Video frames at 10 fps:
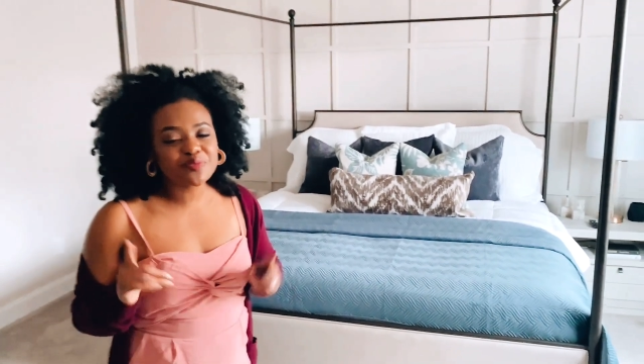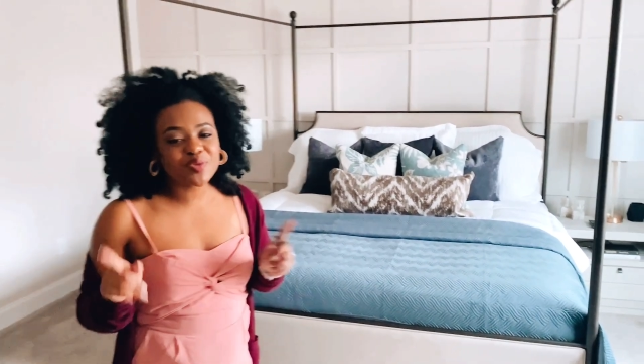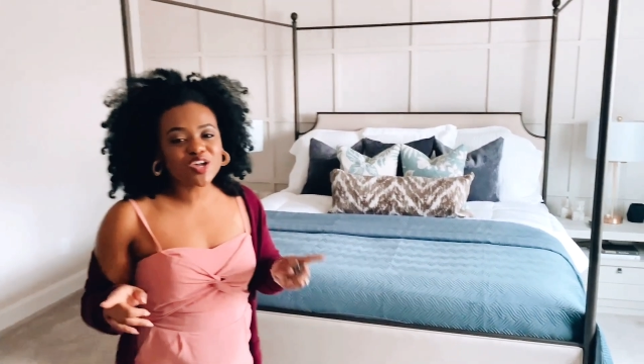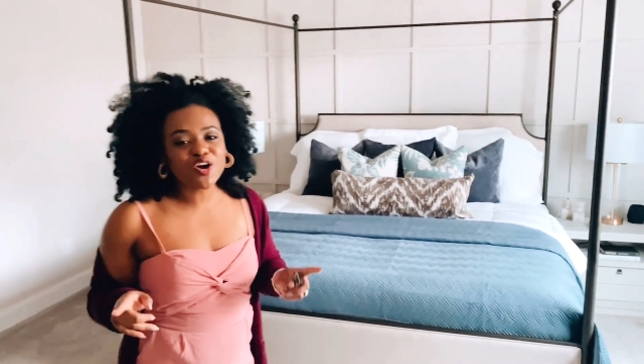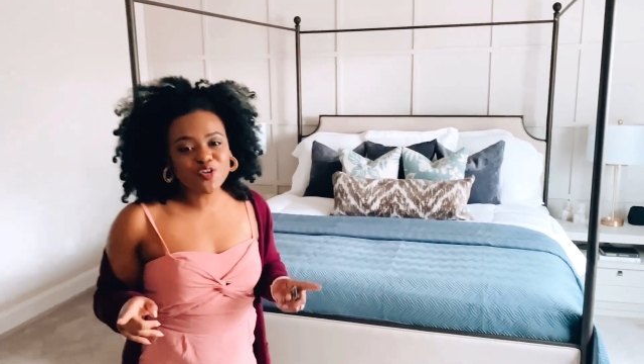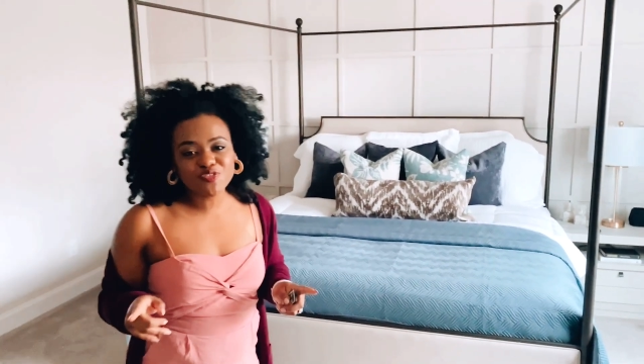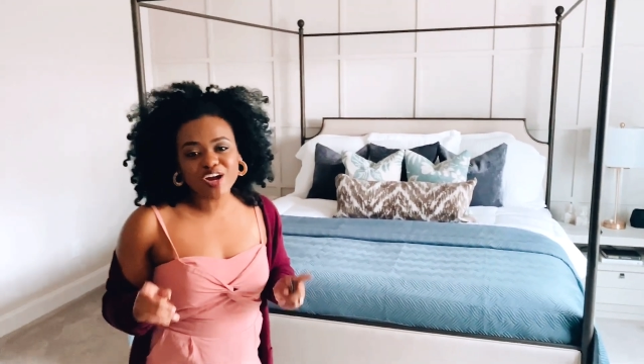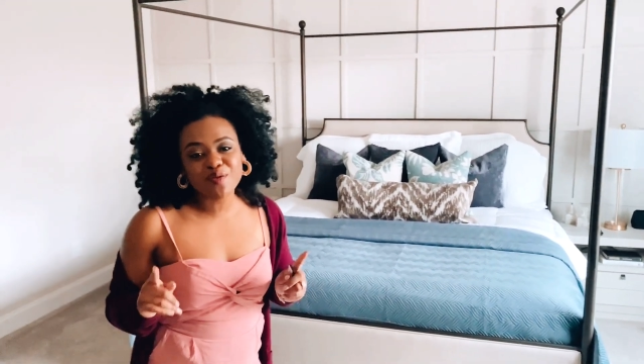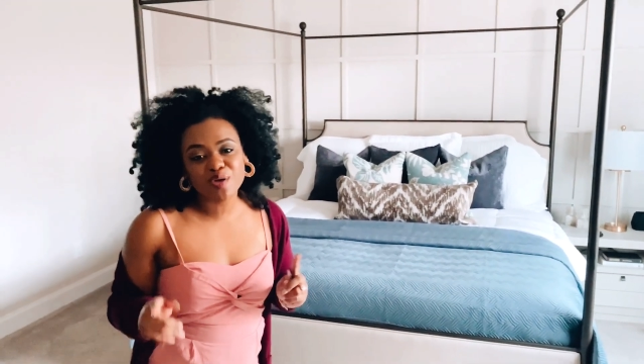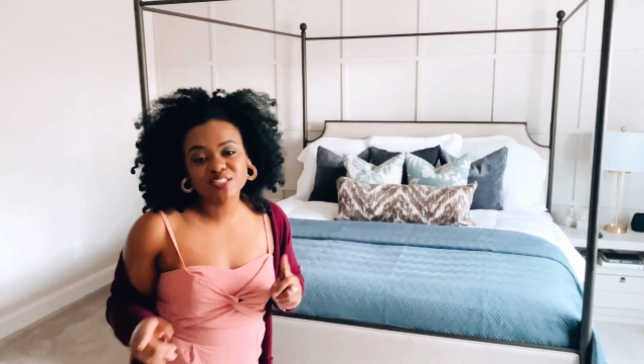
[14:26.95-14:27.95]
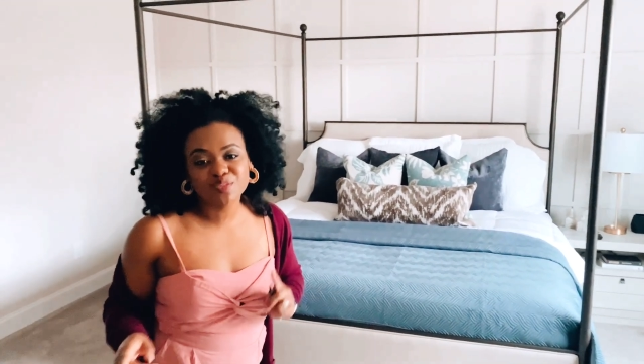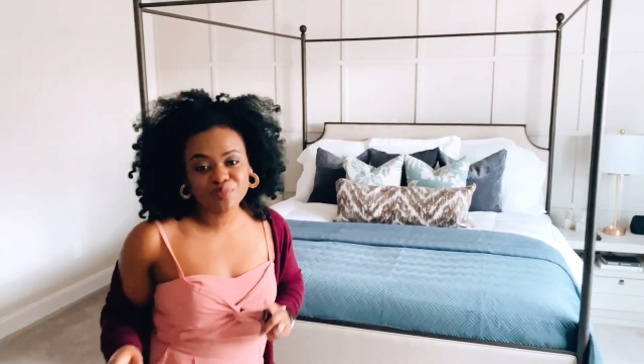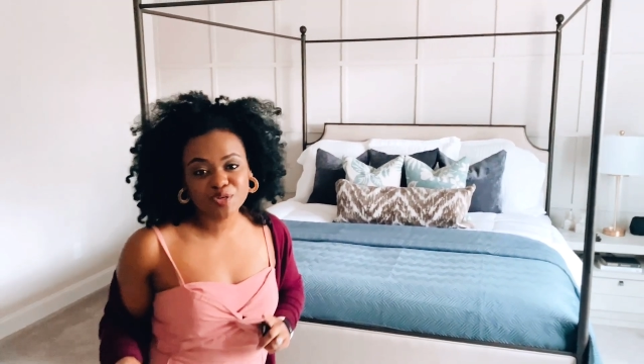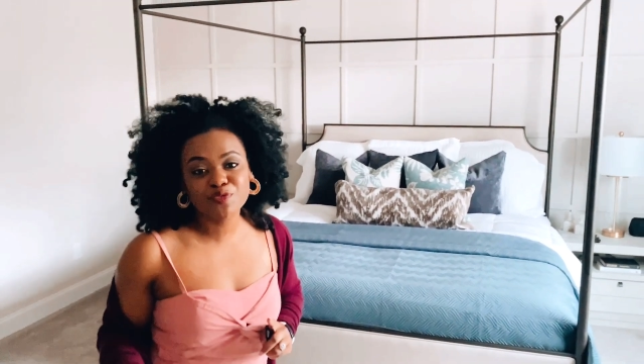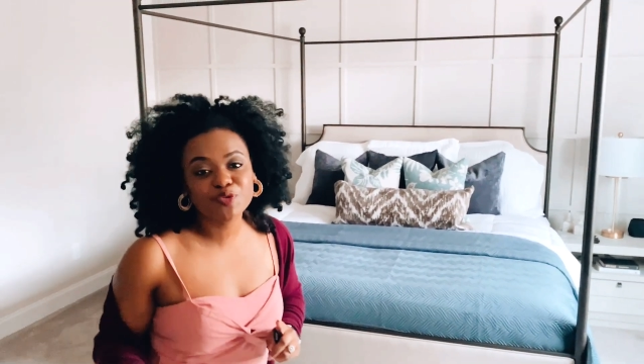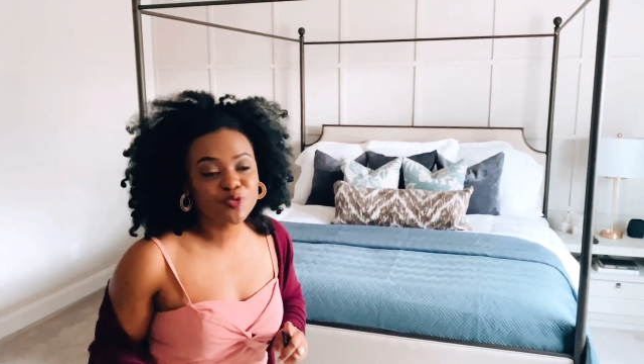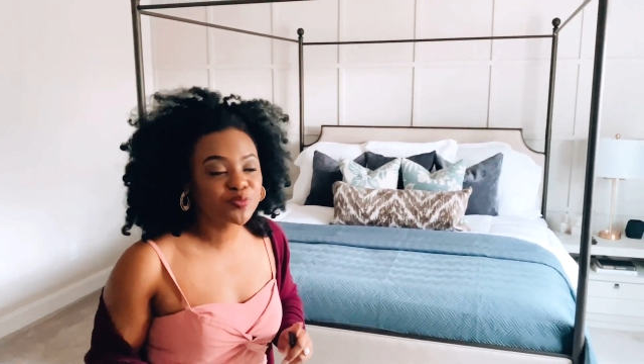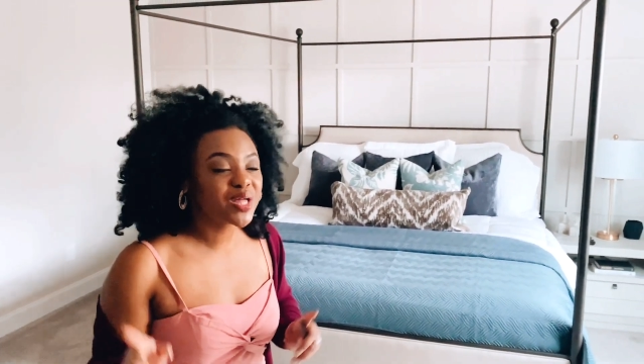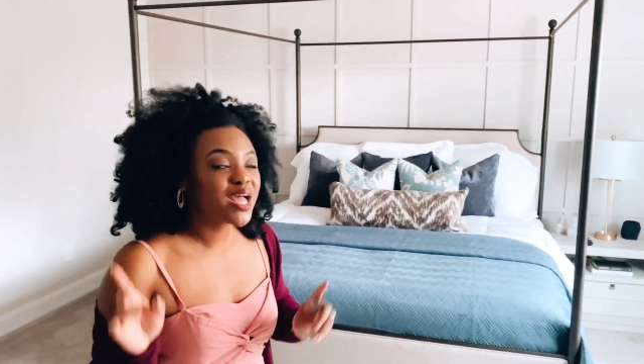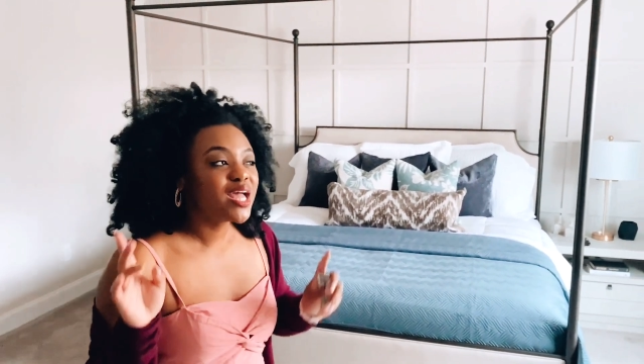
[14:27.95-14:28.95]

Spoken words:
make over our master bedroom.